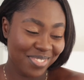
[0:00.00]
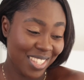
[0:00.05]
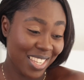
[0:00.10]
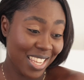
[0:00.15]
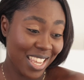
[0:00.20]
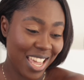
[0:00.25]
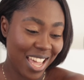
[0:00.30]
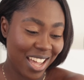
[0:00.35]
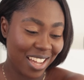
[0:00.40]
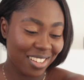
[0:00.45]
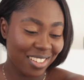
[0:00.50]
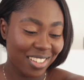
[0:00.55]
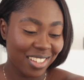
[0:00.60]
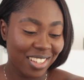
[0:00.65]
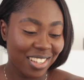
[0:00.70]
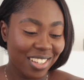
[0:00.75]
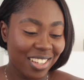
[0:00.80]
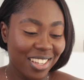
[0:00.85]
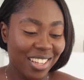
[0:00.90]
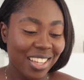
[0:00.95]
Yeah.
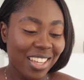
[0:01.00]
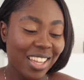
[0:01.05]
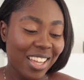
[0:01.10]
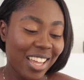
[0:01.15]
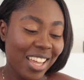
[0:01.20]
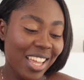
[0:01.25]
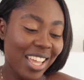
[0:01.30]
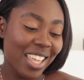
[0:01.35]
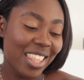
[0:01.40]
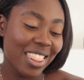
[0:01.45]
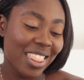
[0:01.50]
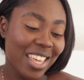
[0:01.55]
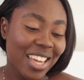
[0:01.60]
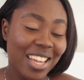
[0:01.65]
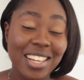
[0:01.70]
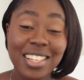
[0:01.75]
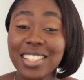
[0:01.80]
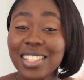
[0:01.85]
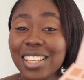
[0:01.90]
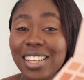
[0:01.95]
And
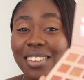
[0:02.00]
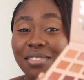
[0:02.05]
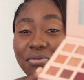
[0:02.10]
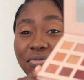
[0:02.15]
then the